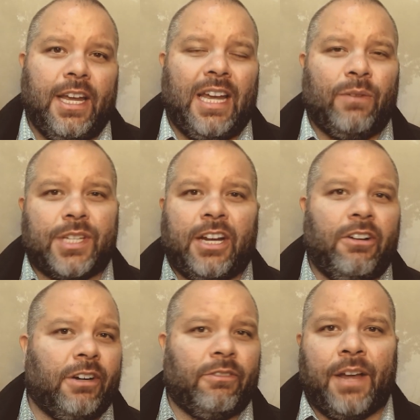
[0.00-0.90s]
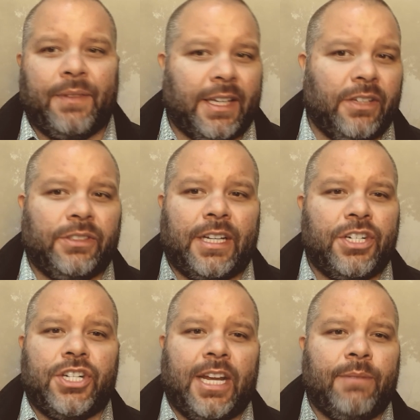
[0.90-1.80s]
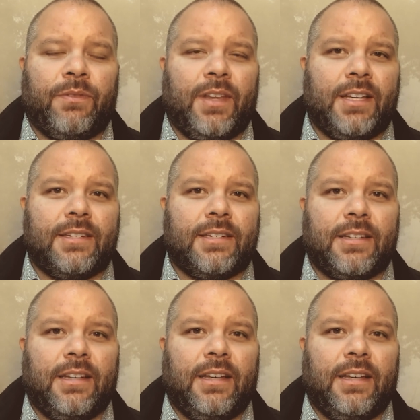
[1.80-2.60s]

and was carrying around the guilt and shame of this.